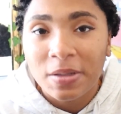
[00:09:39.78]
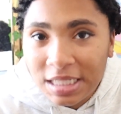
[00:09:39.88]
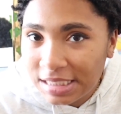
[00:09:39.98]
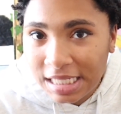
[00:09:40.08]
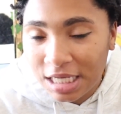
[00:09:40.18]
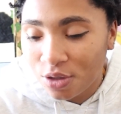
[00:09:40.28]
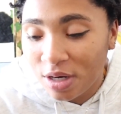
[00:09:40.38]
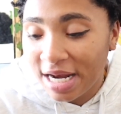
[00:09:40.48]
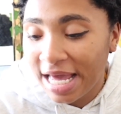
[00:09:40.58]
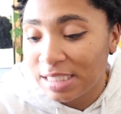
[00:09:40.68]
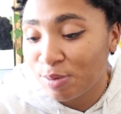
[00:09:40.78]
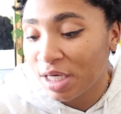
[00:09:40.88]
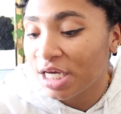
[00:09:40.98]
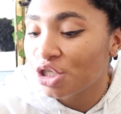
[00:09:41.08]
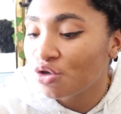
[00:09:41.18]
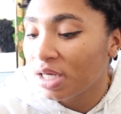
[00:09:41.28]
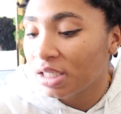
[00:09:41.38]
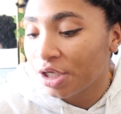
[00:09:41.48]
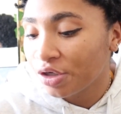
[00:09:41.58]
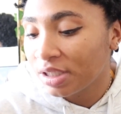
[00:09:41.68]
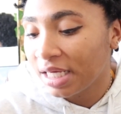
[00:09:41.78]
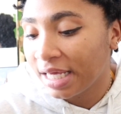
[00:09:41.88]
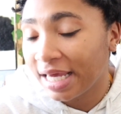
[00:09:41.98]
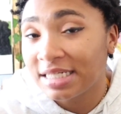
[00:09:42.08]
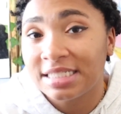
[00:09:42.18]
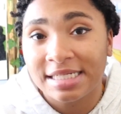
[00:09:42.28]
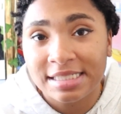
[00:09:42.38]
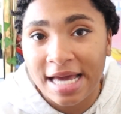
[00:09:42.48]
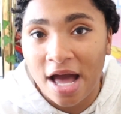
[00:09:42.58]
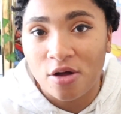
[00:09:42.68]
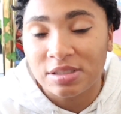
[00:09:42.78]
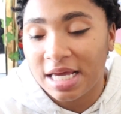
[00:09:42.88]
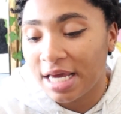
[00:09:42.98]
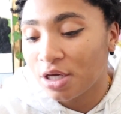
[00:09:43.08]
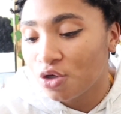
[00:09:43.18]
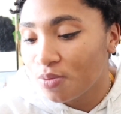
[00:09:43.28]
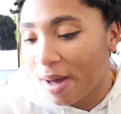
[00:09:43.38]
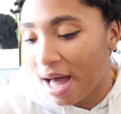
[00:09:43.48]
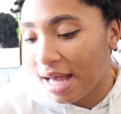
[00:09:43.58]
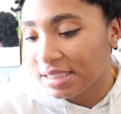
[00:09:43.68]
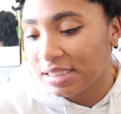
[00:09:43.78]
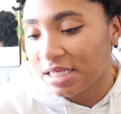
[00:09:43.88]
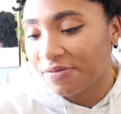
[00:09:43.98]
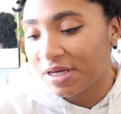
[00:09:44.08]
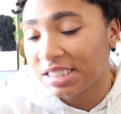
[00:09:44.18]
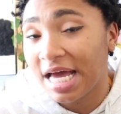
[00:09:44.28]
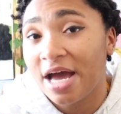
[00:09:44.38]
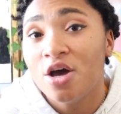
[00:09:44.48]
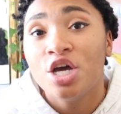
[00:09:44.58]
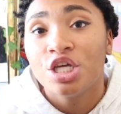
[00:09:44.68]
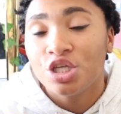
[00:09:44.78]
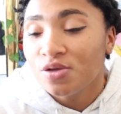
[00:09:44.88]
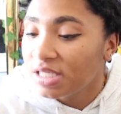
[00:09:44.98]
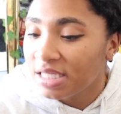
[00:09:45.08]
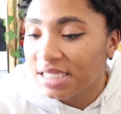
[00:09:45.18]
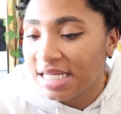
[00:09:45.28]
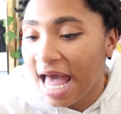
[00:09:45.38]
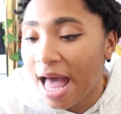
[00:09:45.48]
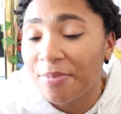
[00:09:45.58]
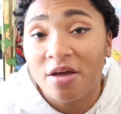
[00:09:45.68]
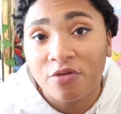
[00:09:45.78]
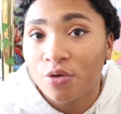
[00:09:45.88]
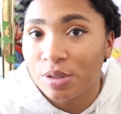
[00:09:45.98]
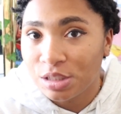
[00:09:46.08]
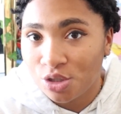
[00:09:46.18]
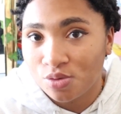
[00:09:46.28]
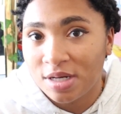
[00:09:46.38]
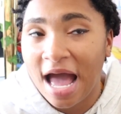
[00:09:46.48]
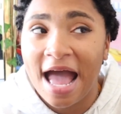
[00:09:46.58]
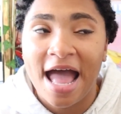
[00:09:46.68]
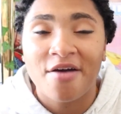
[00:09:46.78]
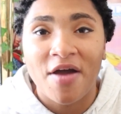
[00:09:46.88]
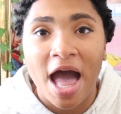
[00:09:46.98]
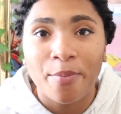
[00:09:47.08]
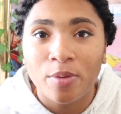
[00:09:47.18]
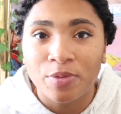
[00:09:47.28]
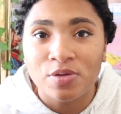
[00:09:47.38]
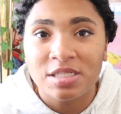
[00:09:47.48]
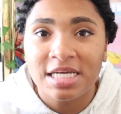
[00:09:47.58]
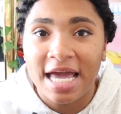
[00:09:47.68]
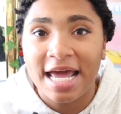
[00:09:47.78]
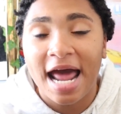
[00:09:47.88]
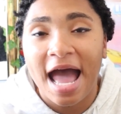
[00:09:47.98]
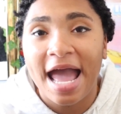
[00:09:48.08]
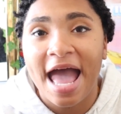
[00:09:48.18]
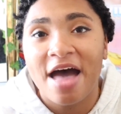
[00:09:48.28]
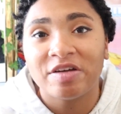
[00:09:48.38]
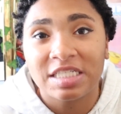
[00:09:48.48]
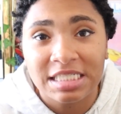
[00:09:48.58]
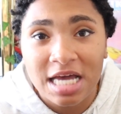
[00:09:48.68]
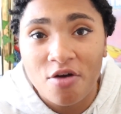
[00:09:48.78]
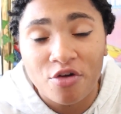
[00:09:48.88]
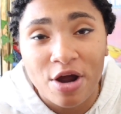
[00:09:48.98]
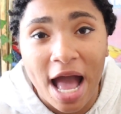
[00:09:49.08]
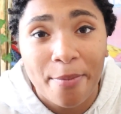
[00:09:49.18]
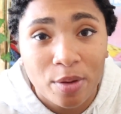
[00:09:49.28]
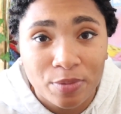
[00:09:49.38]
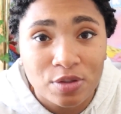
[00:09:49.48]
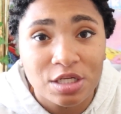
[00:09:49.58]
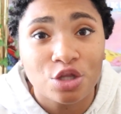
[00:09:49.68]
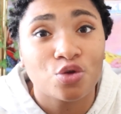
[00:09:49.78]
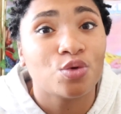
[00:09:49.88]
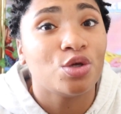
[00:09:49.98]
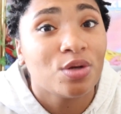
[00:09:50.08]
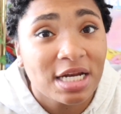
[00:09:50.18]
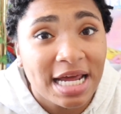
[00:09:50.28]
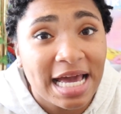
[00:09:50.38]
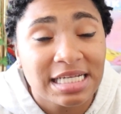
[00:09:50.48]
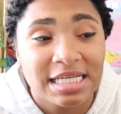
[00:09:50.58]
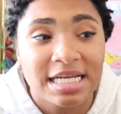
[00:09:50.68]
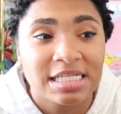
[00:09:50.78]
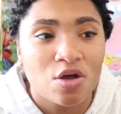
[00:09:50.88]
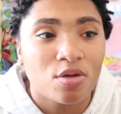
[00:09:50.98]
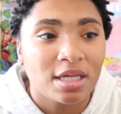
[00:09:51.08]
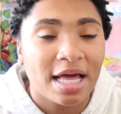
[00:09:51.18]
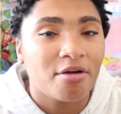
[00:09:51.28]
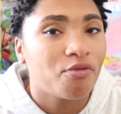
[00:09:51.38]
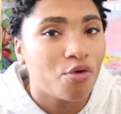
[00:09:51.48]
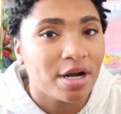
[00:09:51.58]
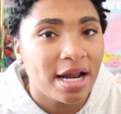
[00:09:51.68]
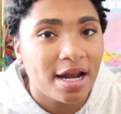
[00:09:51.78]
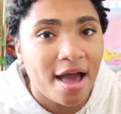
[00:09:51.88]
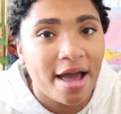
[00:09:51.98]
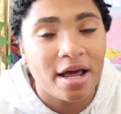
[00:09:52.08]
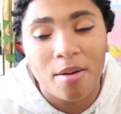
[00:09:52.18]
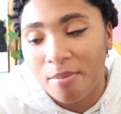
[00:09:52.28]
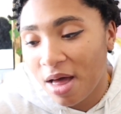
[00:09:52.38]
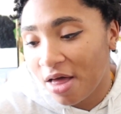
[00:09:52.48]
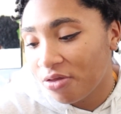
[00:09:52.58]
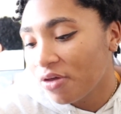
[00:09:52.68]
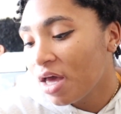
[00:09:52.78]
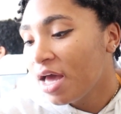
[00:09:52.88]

please get Unidays, because you can literally get discounts and coupons and stuff like that using this app if you're a student. I have Apple Music, and I have a discount for Apple Music through Unidays, and it's only like $4.99 a month.